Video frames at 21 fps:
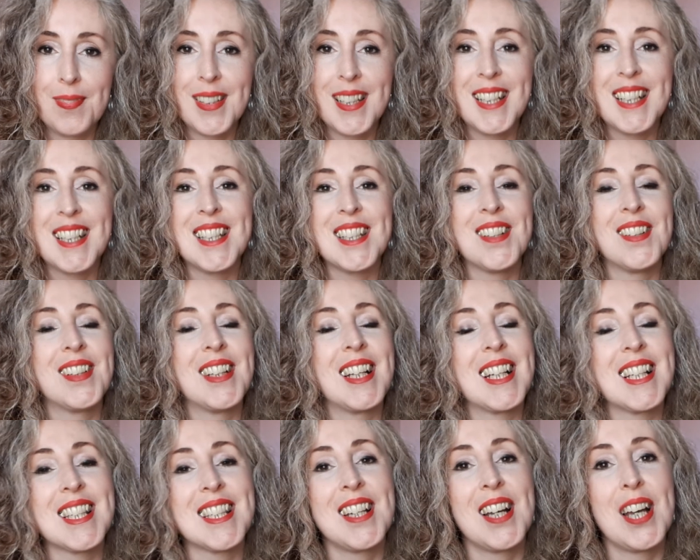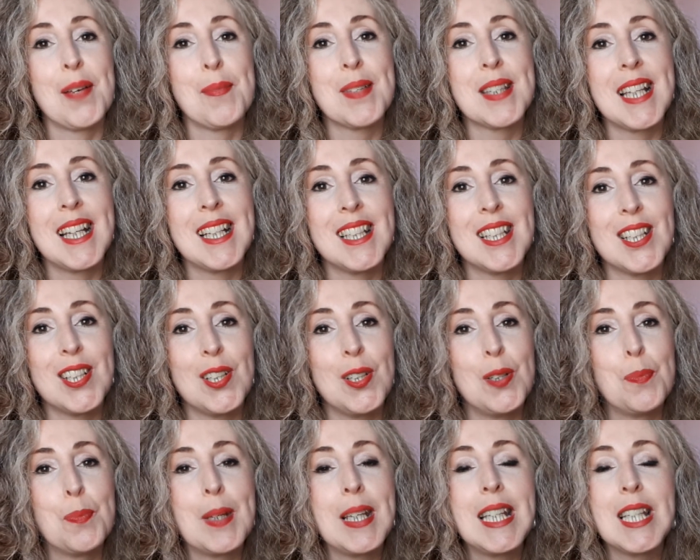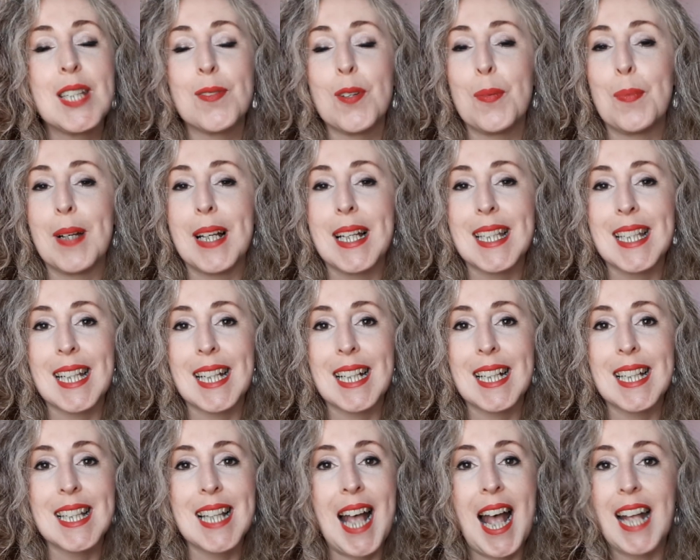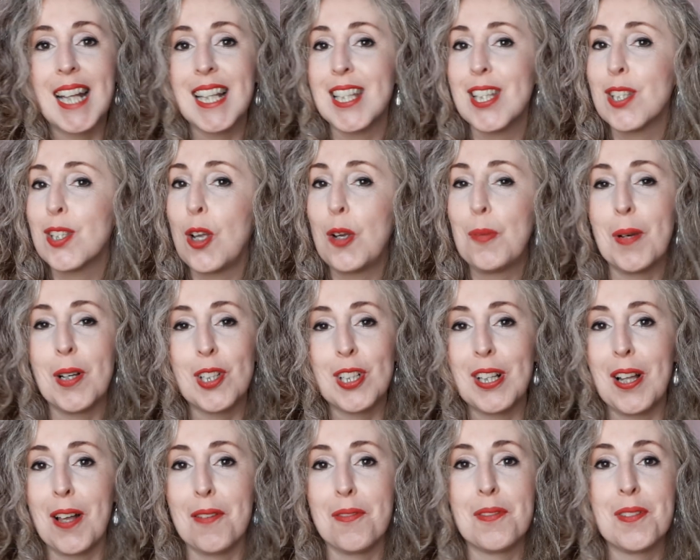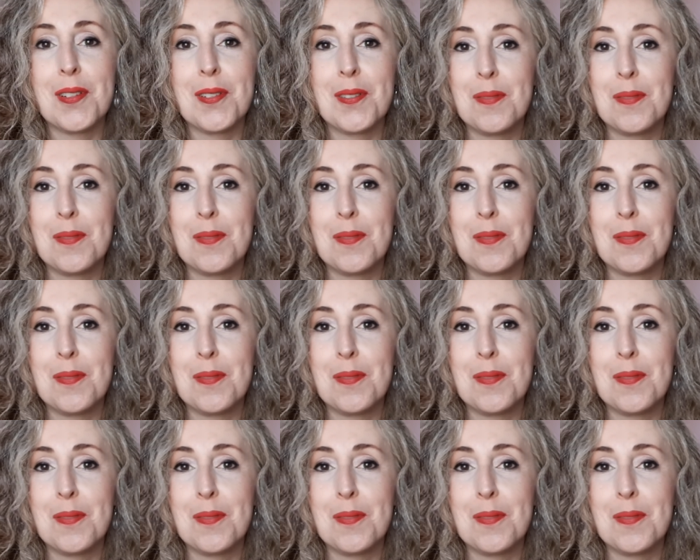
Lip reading: Until next time, sending you peaceful blessings and so much love.